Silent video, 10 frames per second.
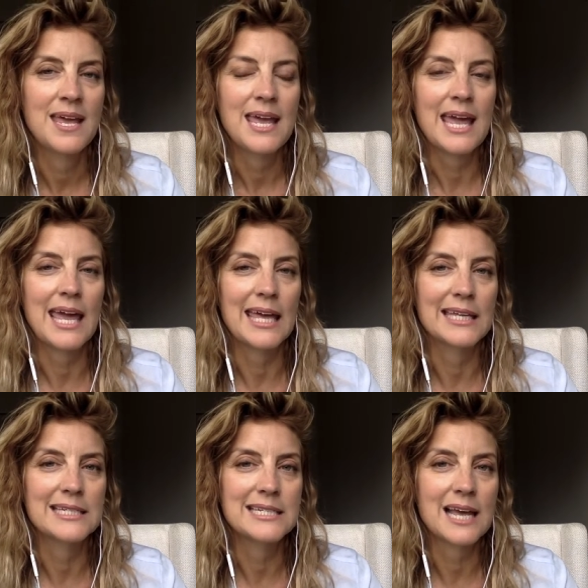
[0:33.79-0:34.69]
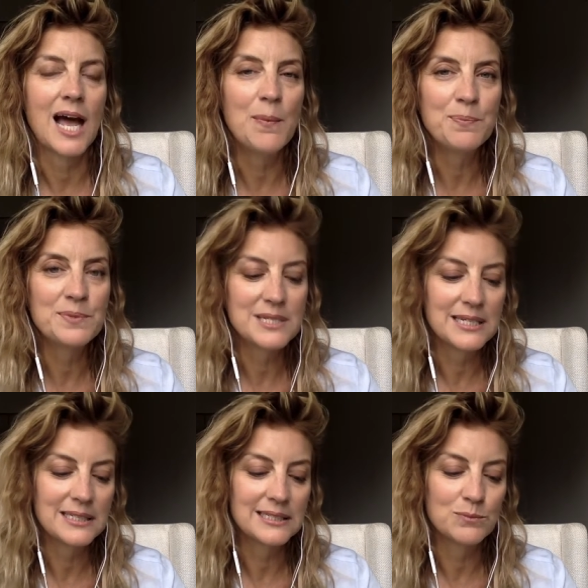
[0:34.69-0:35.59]
And up
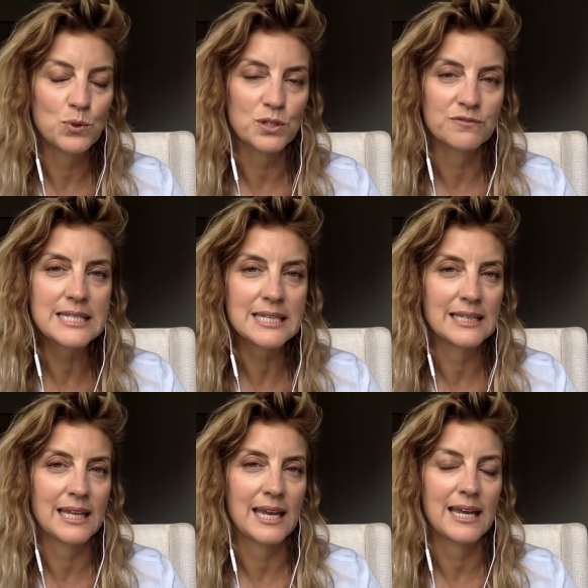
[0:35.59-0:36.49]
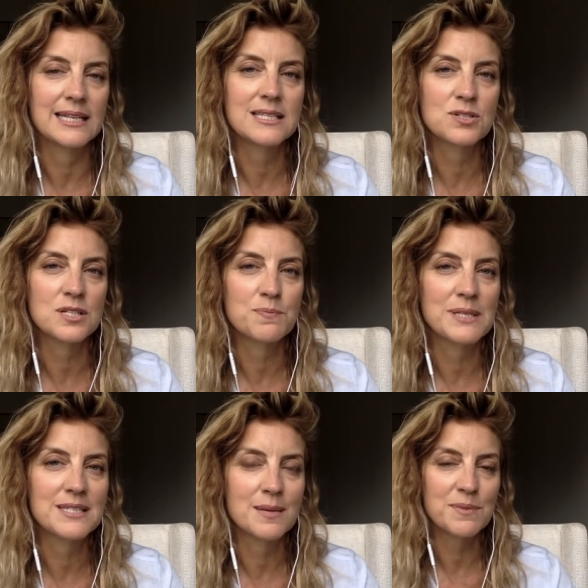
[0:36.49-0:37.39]
till more recently, it's just
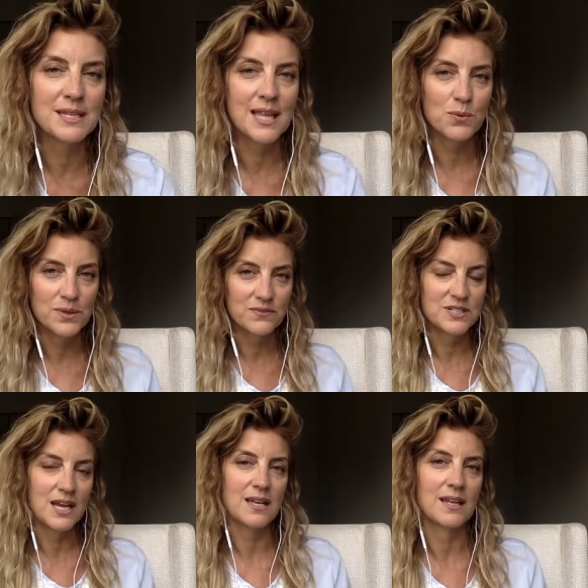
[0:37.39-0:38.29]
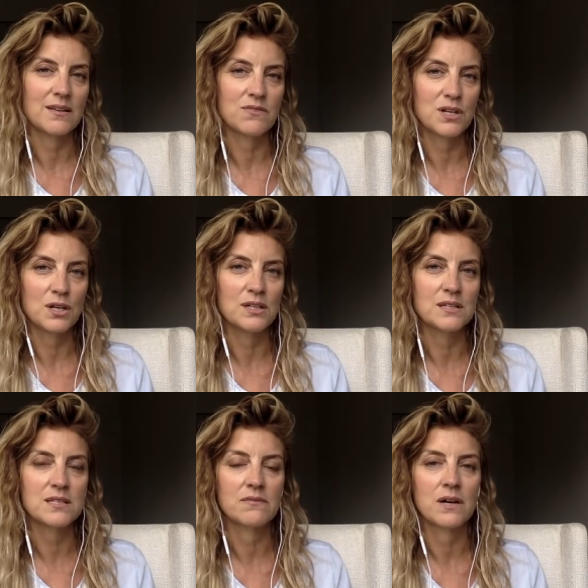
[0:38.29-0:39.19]
been something that we've done out of the
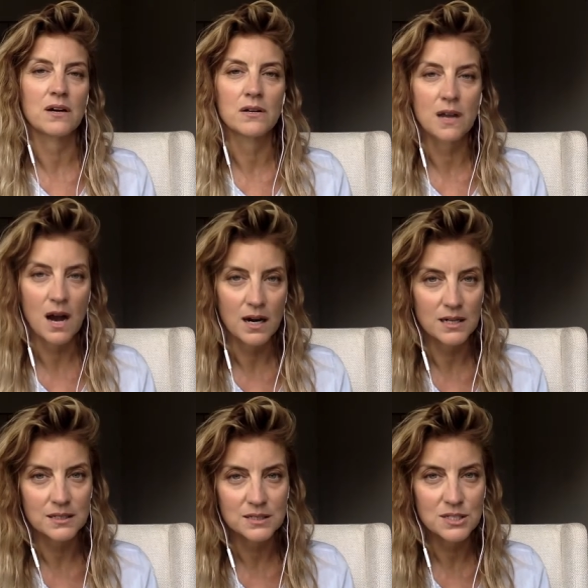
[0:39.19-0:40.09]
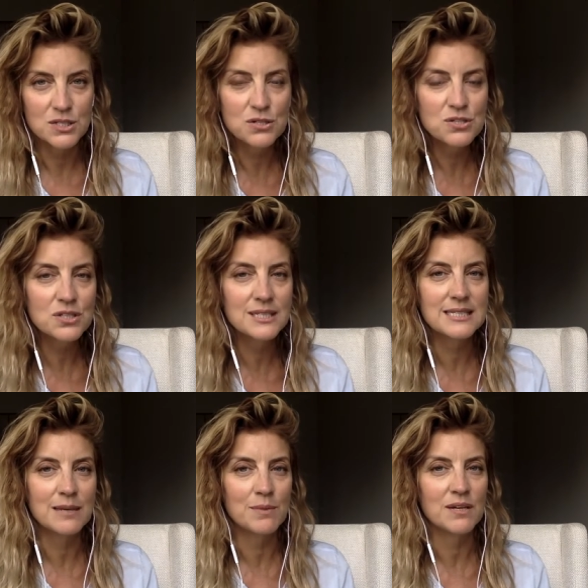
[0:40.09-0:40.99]
goodness of our own heart, usually
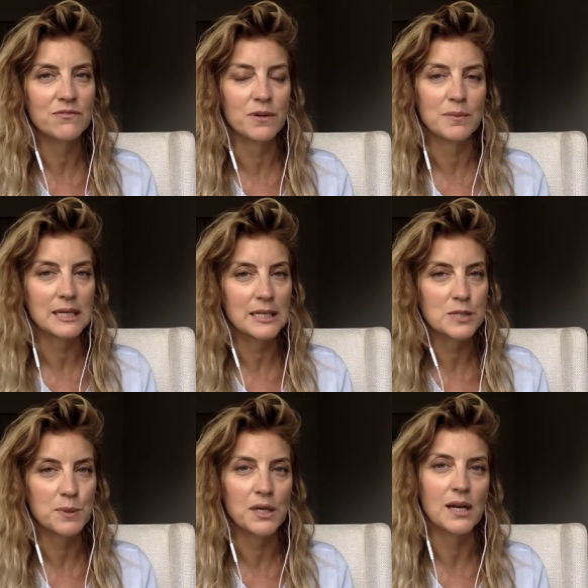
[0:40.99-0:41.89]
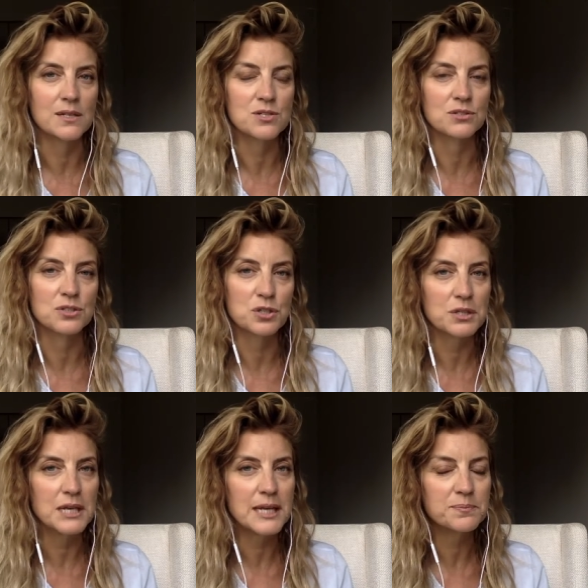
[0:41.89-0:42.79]
stemming from an experiential
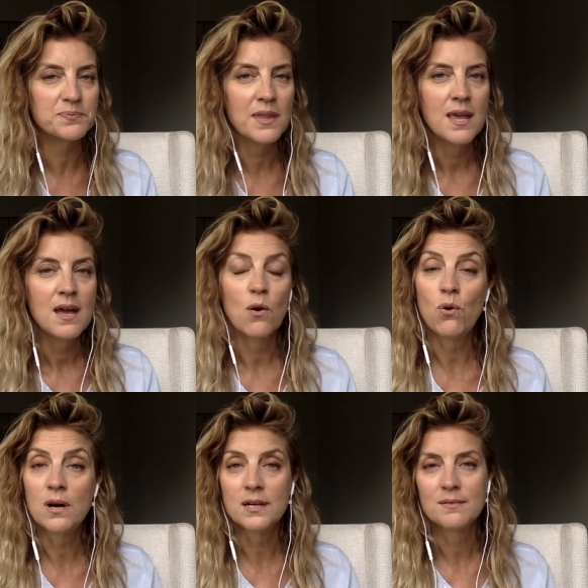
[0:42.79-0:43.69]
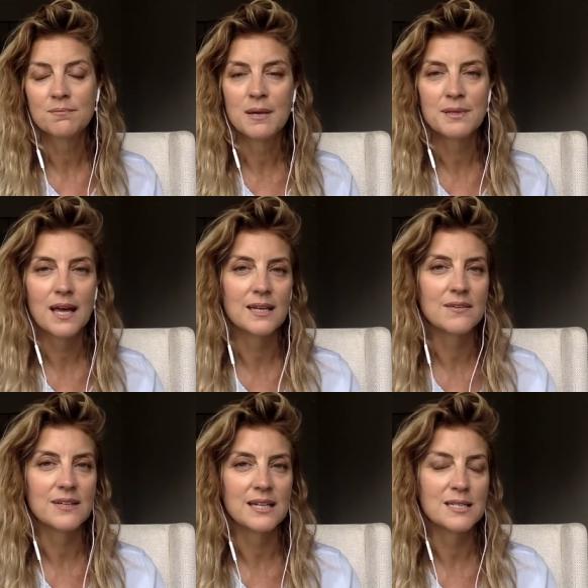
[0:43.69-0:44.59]
journey. Or maybe not even,